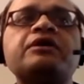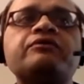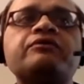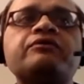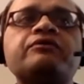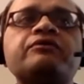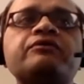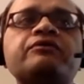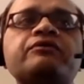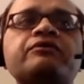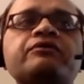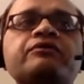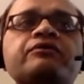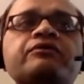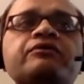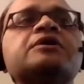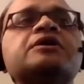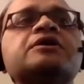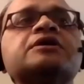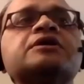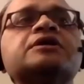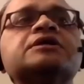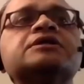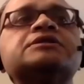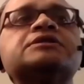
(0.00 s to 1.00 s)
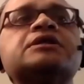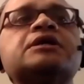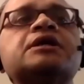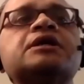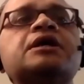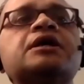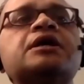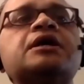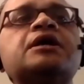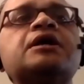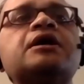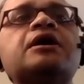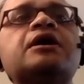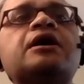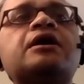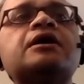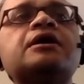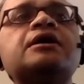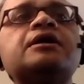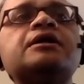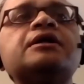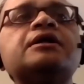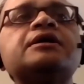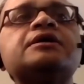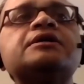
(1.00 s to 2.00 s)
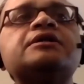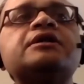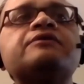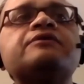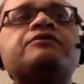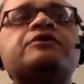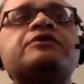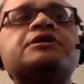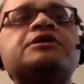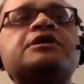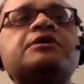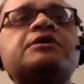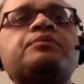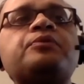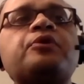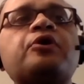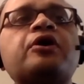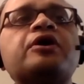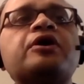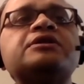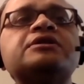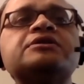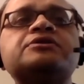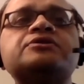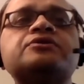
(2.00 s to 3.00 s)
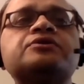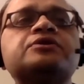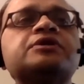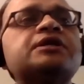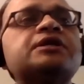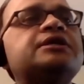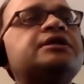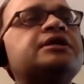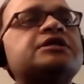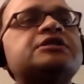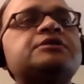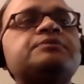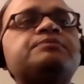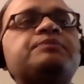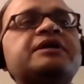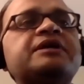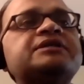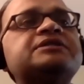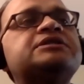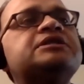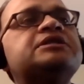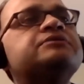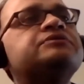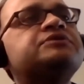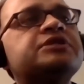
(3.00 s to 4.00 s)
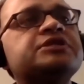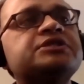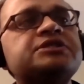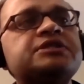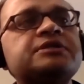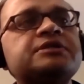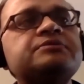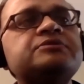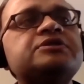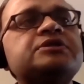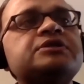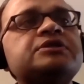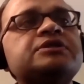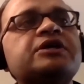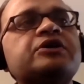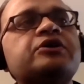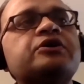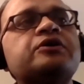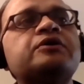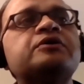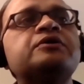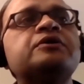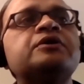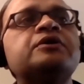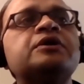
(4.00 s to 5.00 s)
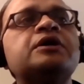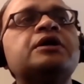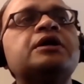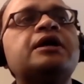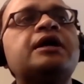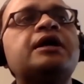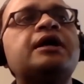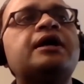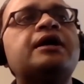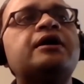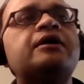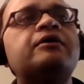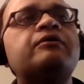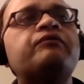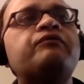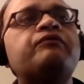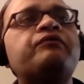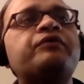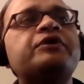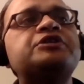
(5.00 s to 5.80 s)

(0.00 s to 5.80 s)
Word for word: very well because earlier they will deploy these really expensive systems so uh,